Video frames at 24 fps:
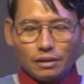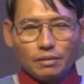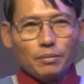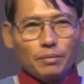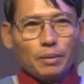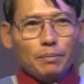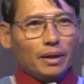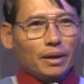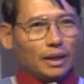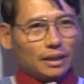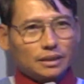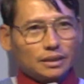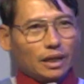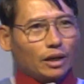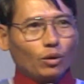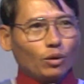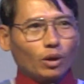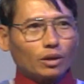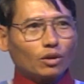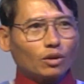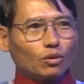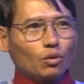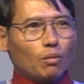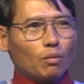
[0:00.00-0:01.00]
maybe you can say, you
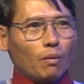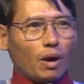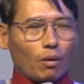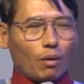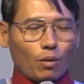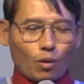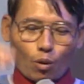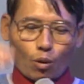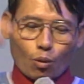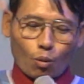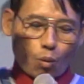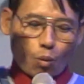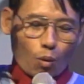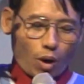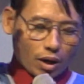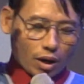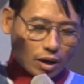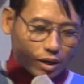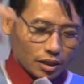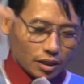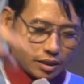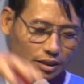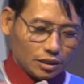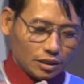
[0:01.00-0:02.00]
have to look at it, then you
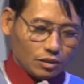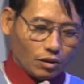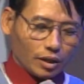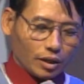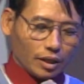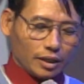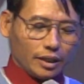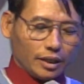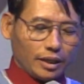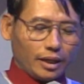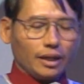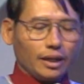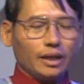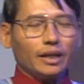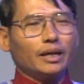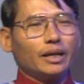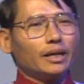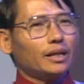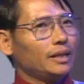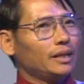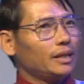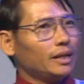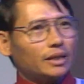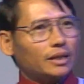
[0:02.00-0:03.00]
have to take
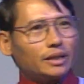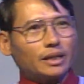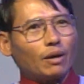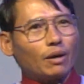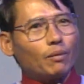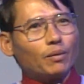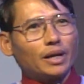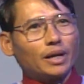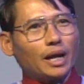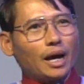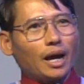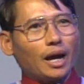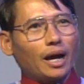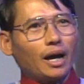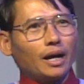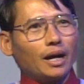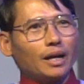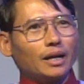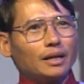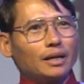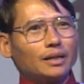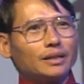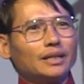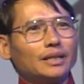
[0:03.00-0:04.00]
it,
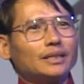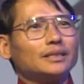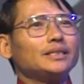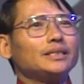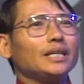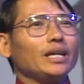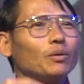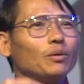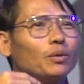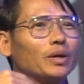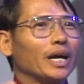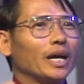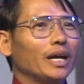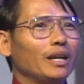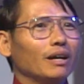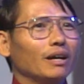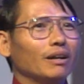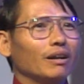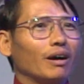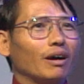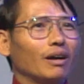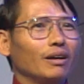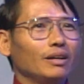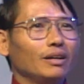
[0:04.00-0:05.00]
the sin will kill
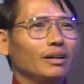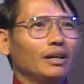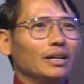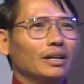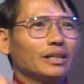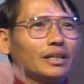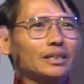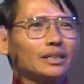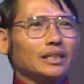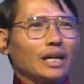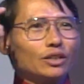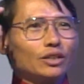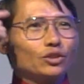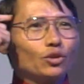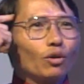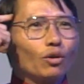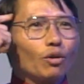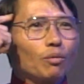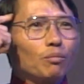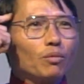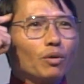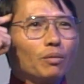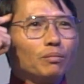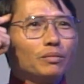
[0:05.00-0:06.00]
it, the two of
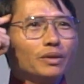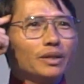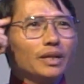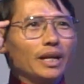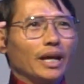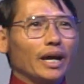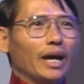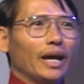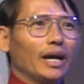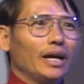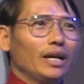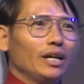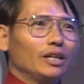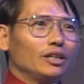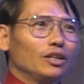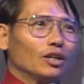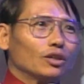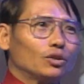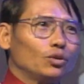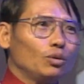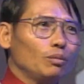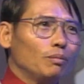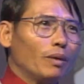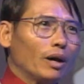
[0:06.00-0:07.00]
them are doing it, the
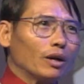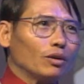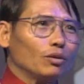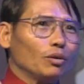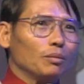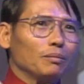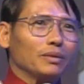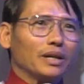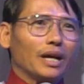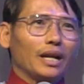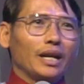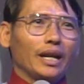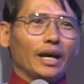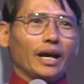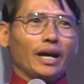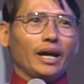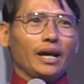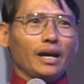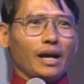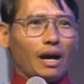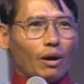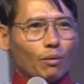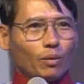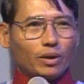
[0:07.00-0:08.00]
two of them are doing
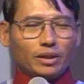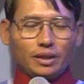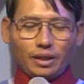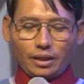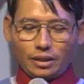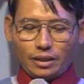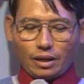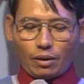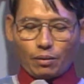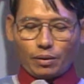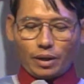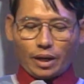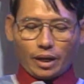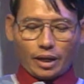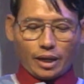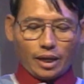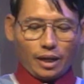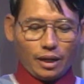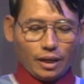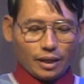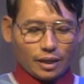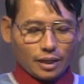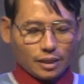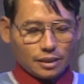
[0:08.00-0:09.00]
it, I was saying, you have to
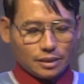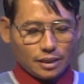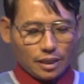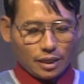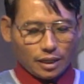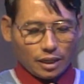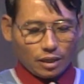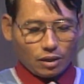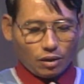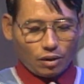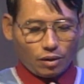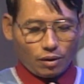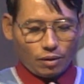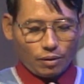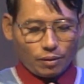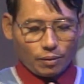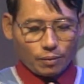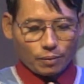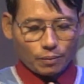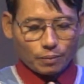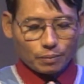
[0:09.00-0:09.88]
kill it, the sin is doing it, no?